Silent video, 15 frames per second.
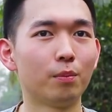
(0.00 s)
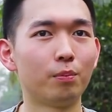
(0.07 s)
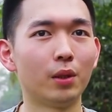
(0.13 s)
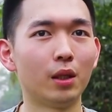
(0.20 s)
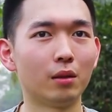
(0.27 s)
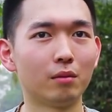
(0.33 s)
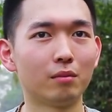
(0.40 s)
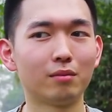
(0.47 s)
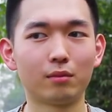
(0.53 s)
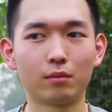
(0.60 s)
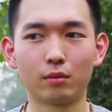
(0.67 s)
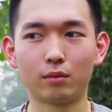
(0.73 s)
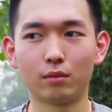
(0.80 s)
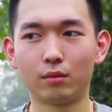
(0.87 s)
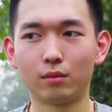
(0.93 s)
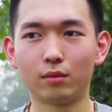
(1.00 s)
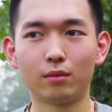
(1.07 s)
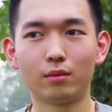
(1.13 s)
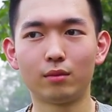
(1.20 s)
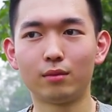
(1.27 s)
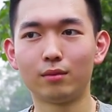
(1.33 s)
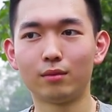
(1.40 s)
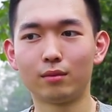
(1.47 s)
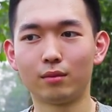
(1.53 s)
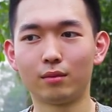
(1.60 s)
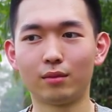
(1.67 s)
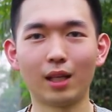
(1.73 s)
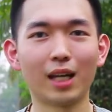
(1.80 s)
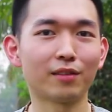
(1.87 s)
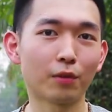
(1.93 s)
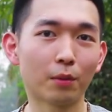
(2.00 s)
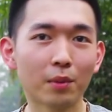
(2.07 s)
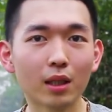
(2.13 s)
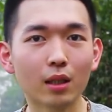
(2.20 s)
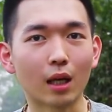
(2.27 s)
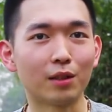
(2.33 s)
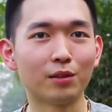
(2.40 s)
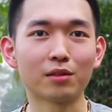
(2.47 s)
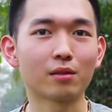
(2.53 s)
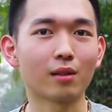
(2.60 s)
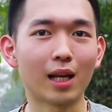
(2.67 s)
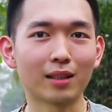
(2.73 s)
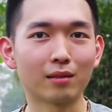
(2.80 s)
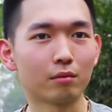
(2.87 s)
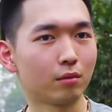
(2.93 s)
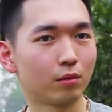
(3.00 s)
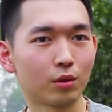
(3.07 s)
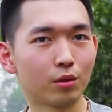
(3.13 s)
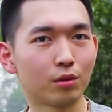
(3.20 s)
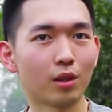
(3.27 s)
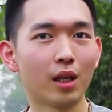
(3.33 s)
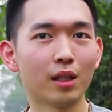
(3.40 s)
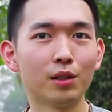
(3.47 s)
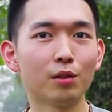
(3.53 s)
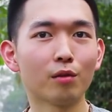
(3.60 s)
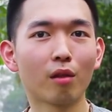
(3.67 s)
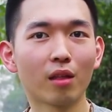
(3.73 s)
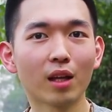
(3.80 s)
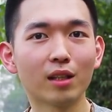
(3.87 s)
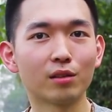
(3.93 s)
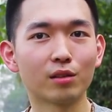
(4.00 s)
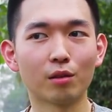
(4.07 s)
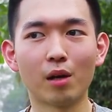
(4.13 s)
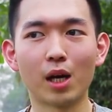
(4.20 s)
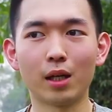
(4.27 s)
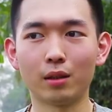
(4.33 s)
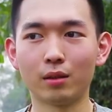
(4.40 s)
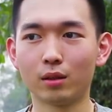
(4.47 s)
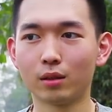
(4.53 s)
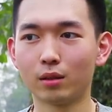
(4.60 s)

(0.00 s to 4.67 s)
But as for me, I just like to try new things, so I